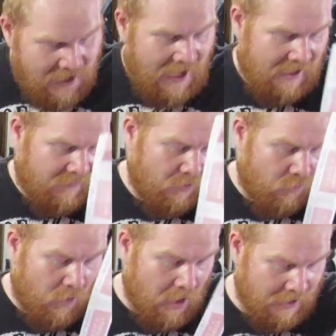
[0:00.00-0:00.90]
And if you
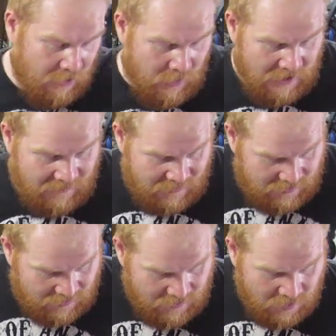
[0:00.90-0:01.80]
want, you can
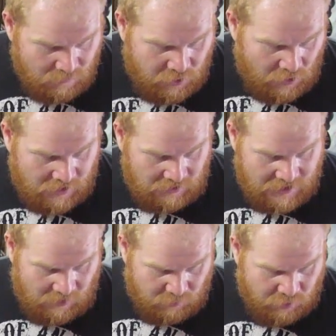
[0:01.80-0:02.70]
even put a
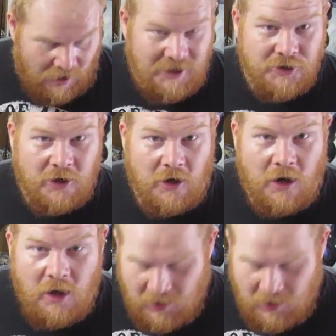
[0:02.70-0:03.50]
little pressure